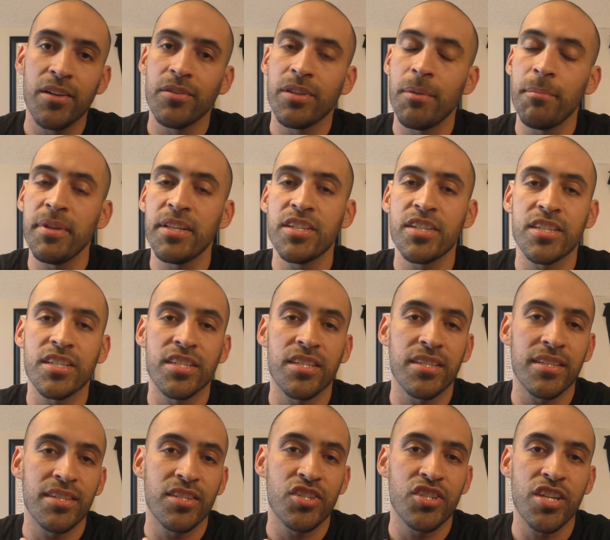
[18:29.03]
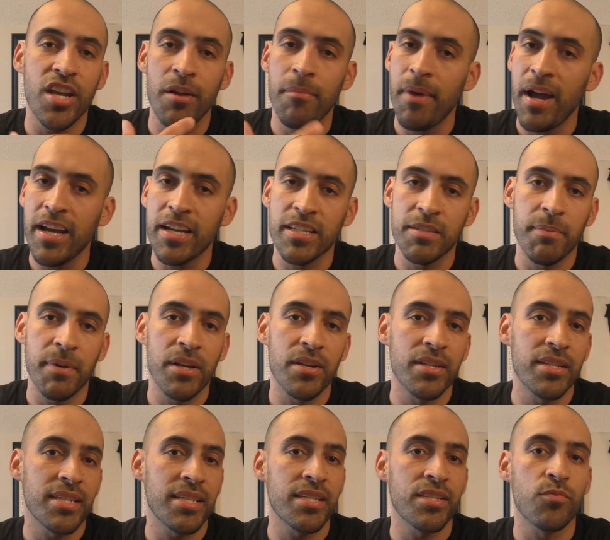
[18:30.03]
Let me just share my
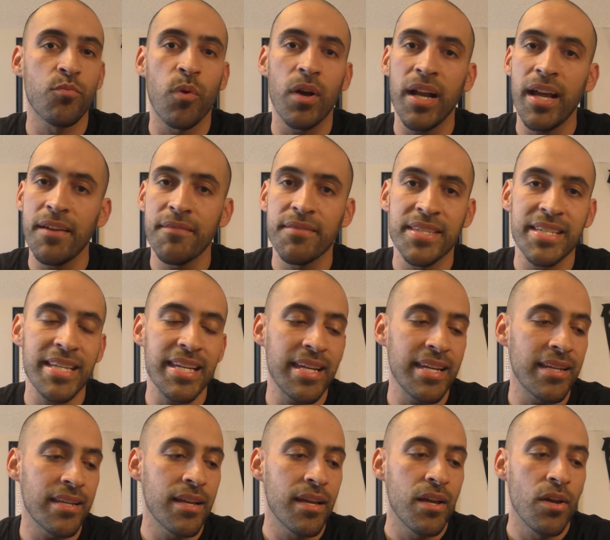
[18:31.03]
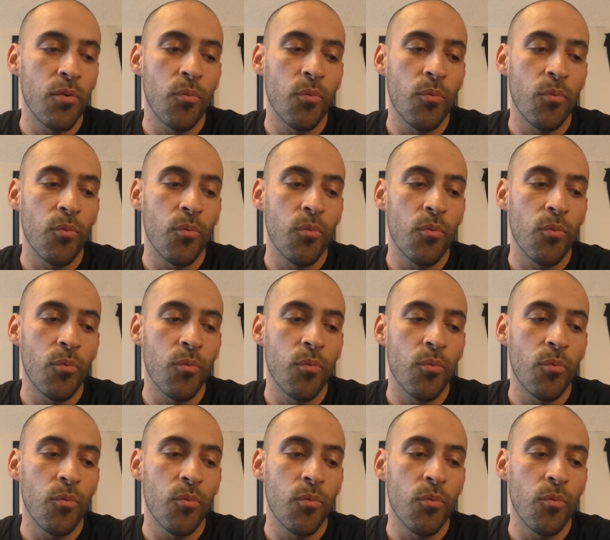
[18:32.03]
experiences, what I've seen,